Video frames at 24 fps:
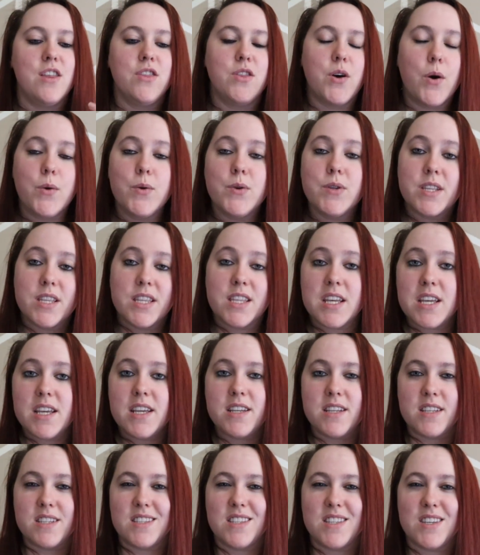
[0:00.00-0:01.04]
those
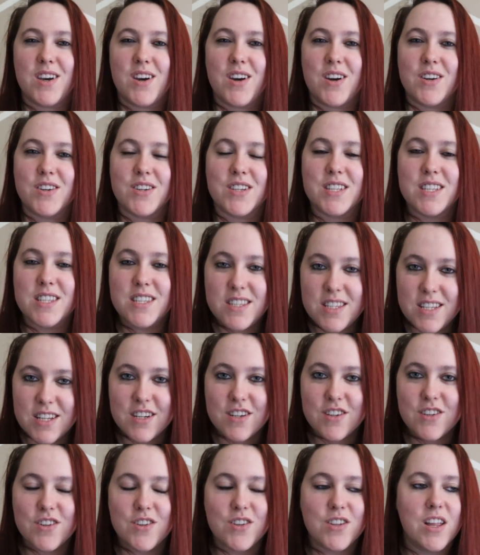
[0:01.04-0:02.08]
things are
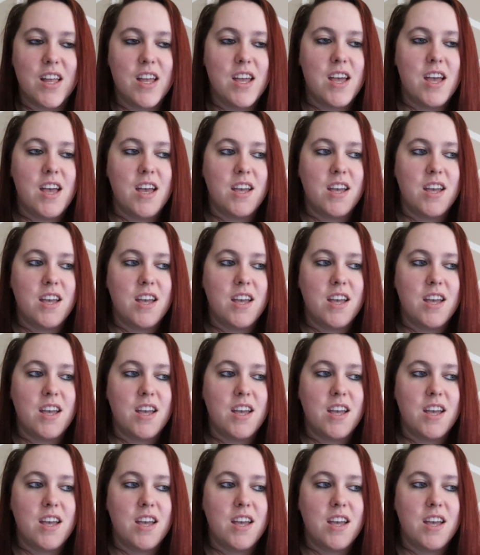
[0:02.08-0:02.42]
still